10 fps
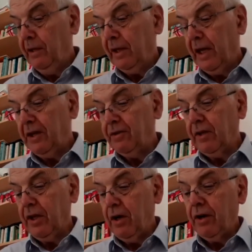The kings
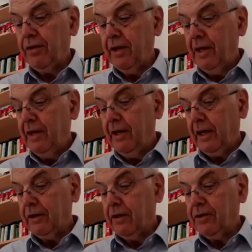of the earth
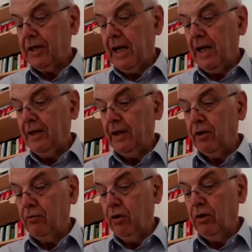take their stand,
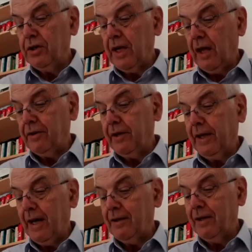and the rulers gather
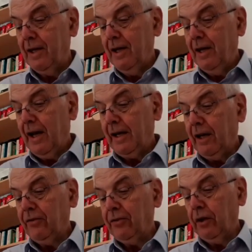together
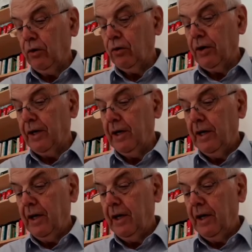against the Lord